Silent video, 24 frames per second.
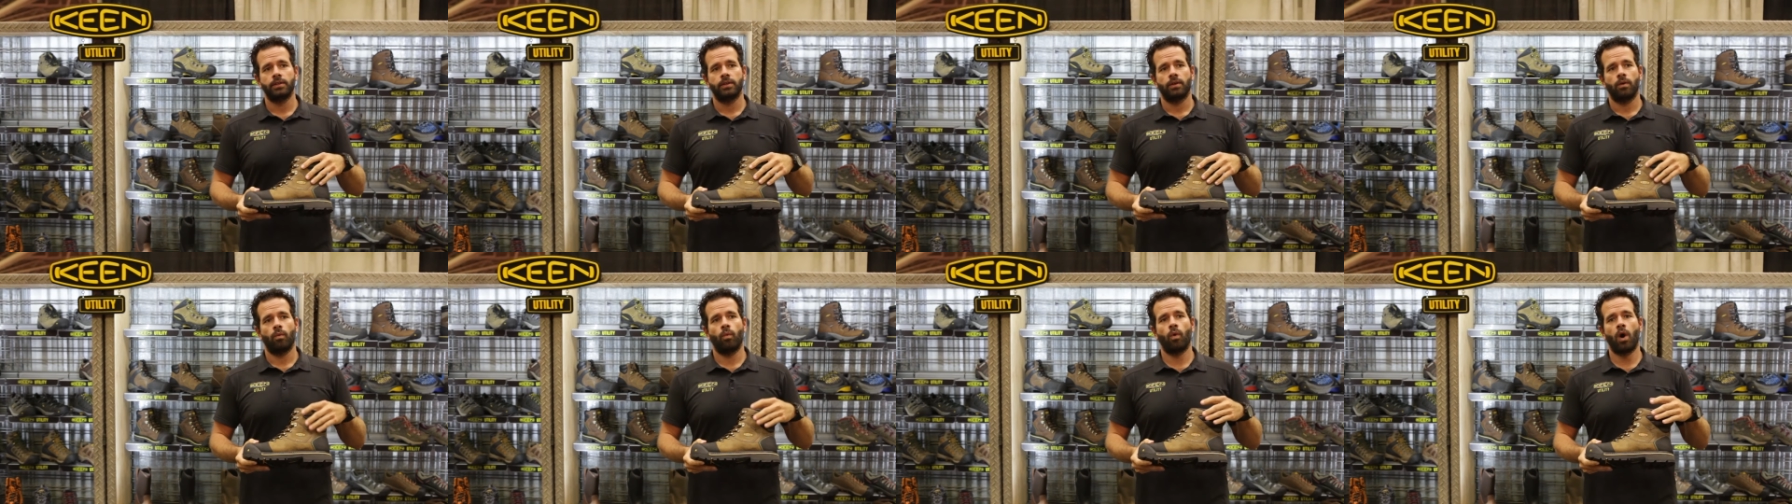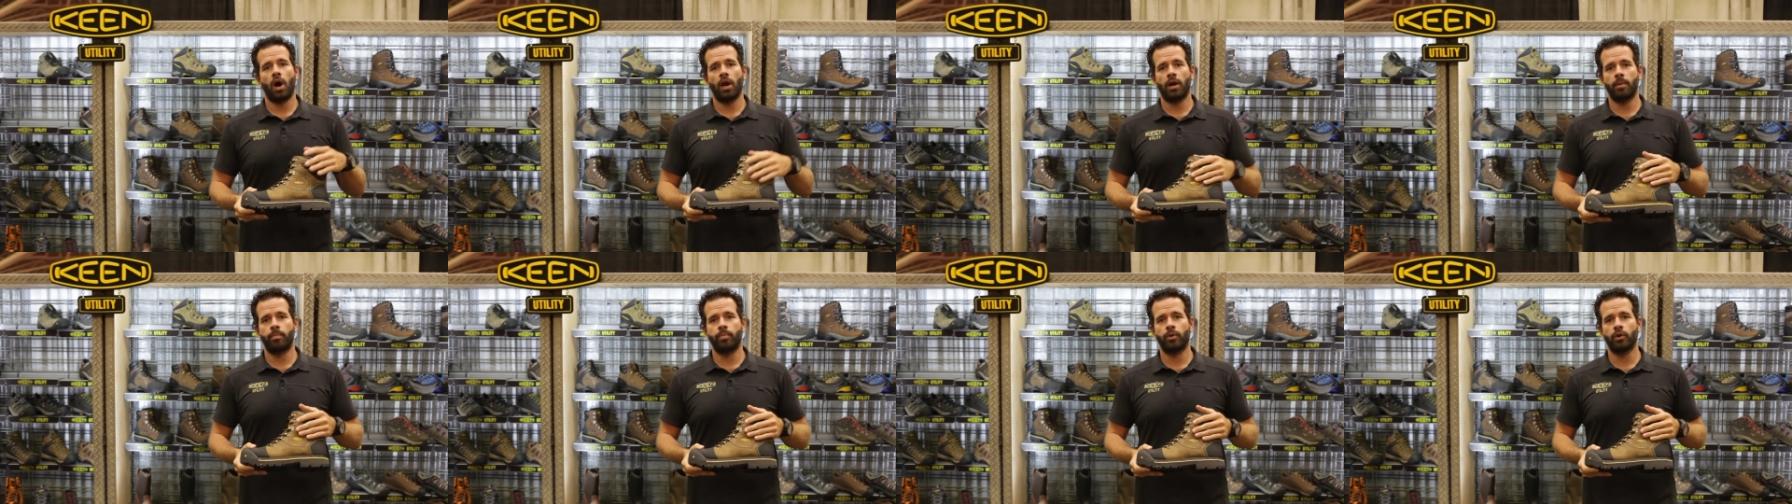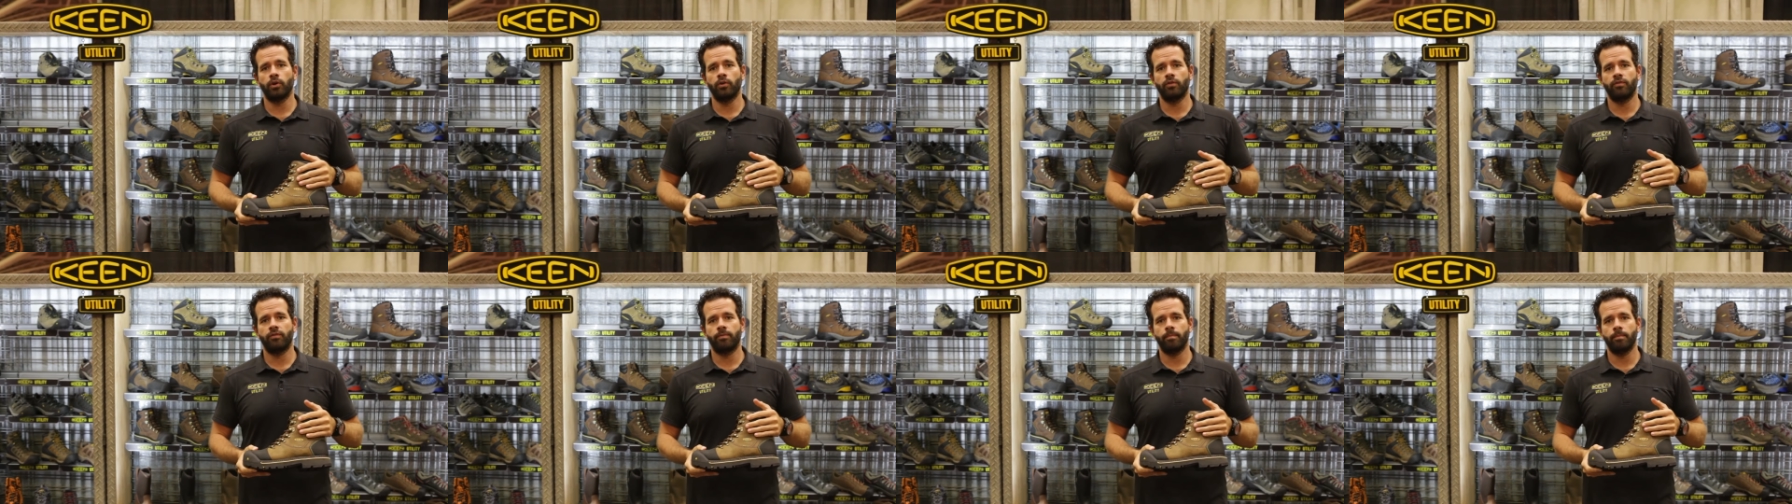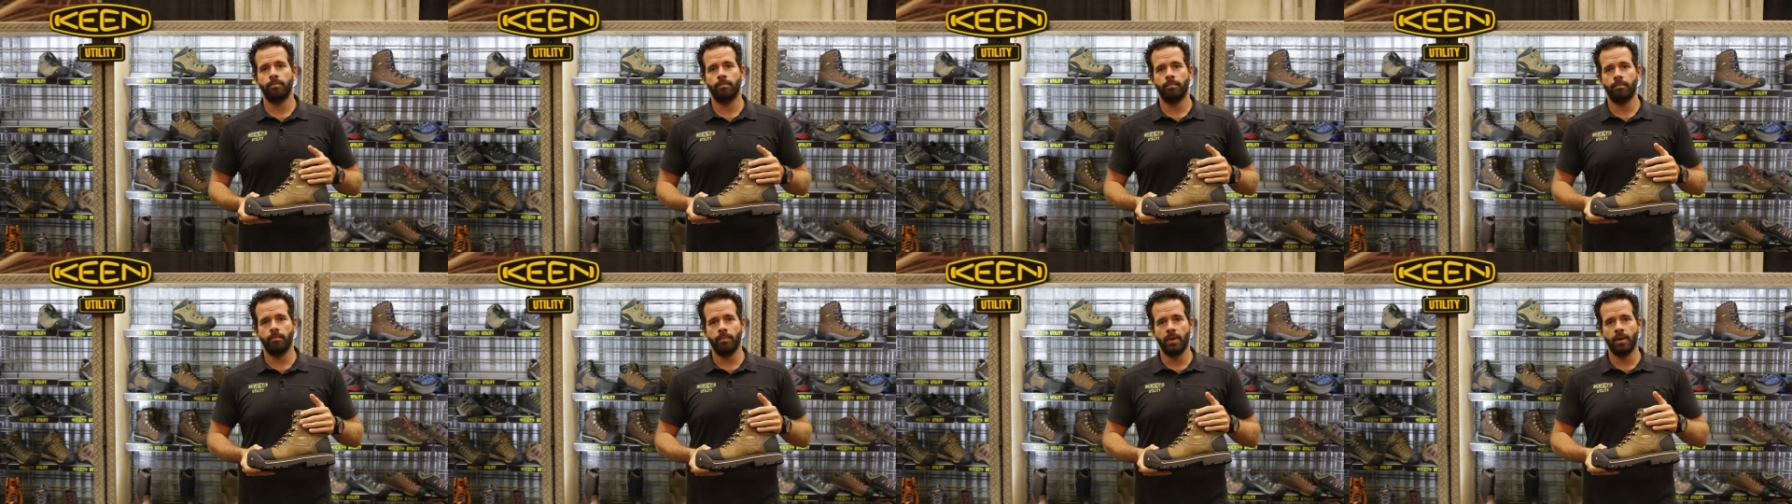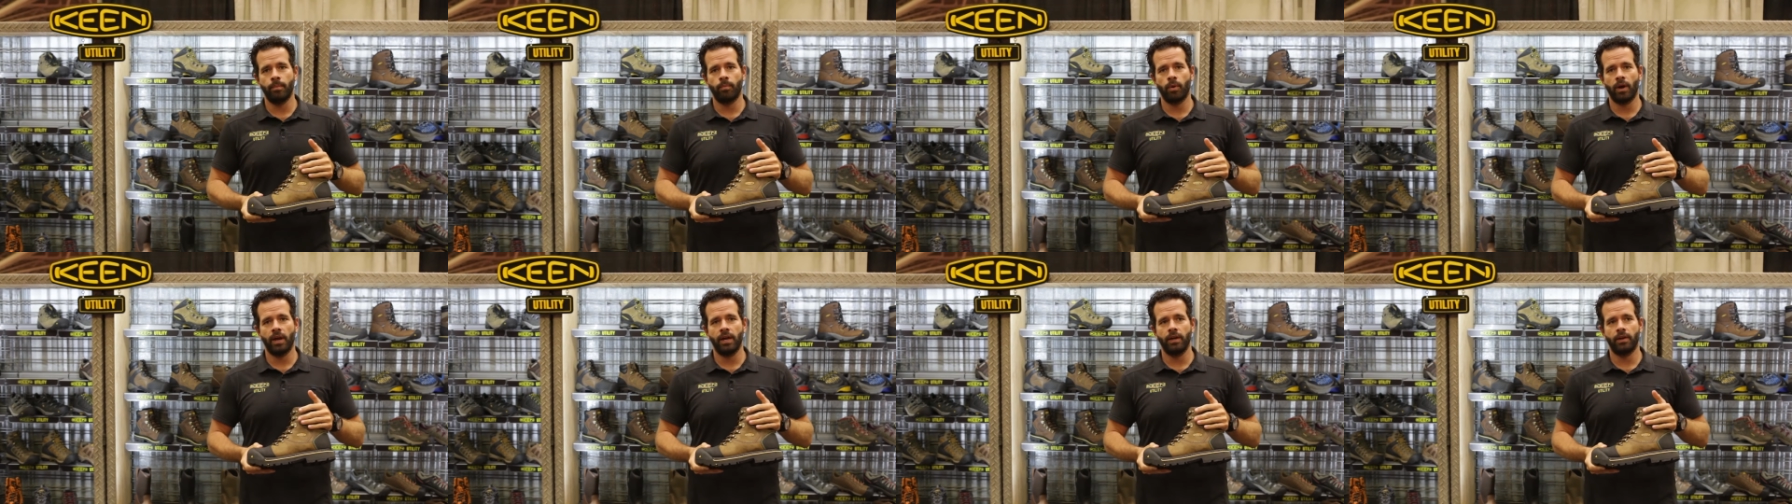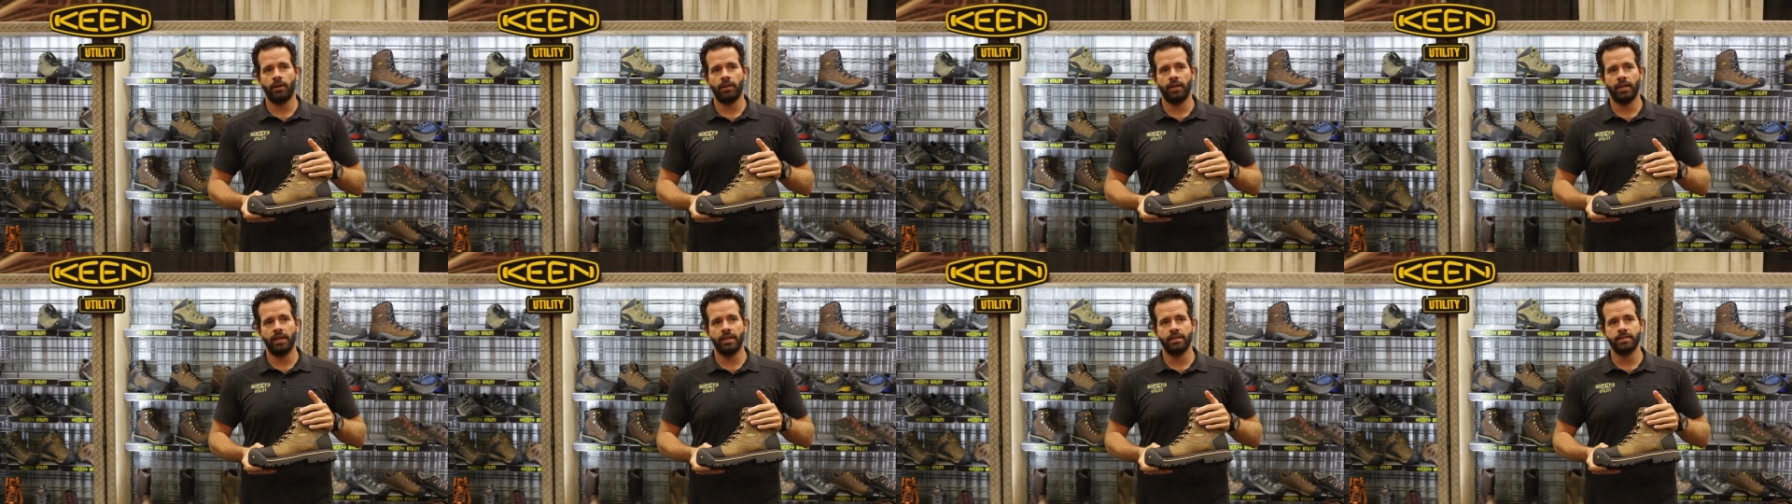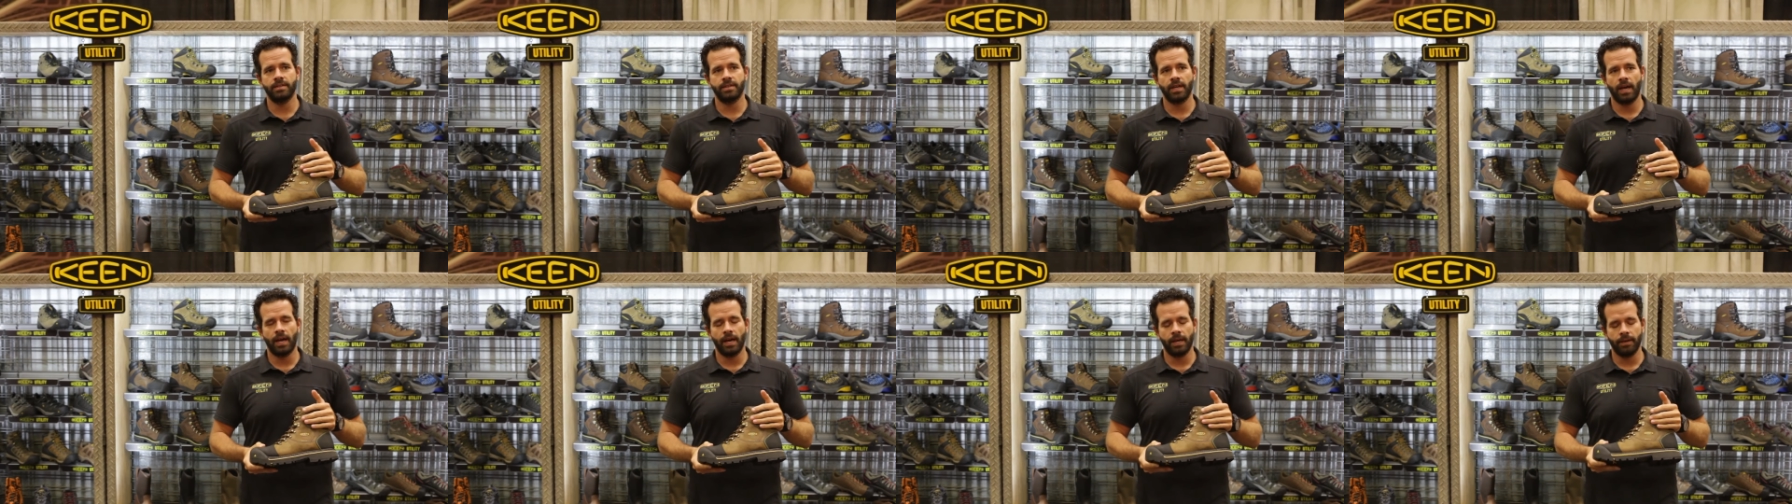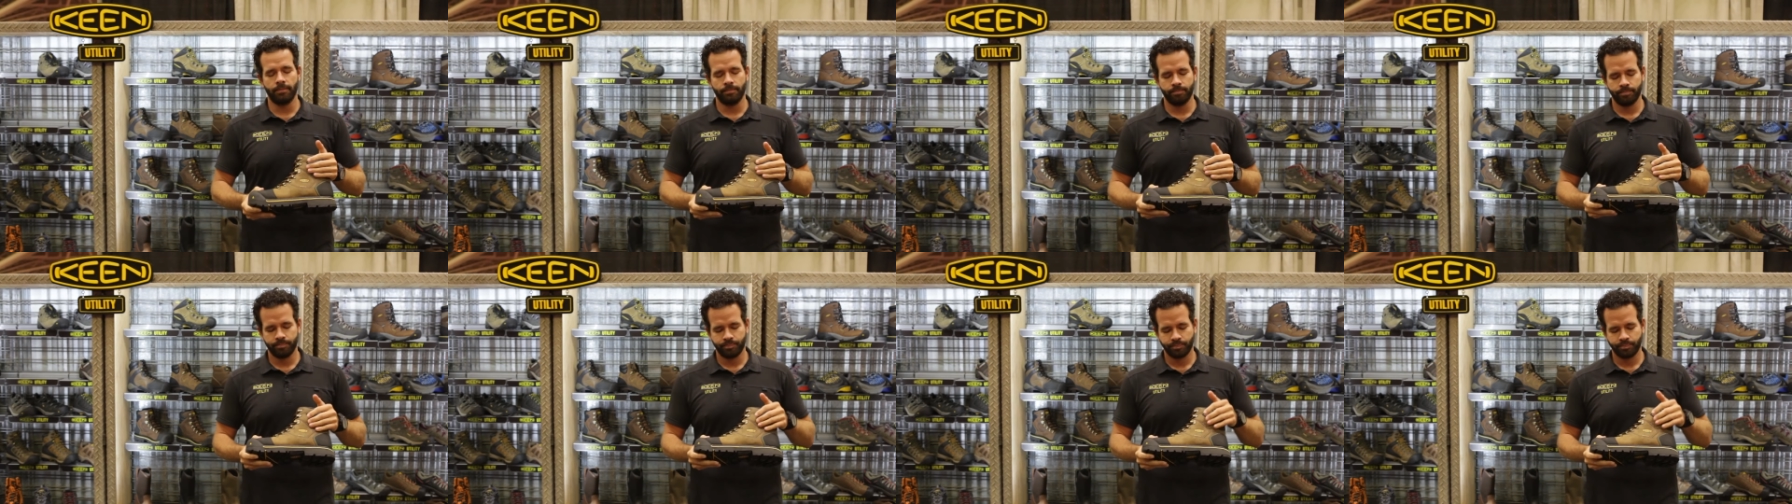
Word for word: waterproof membrane on the inside,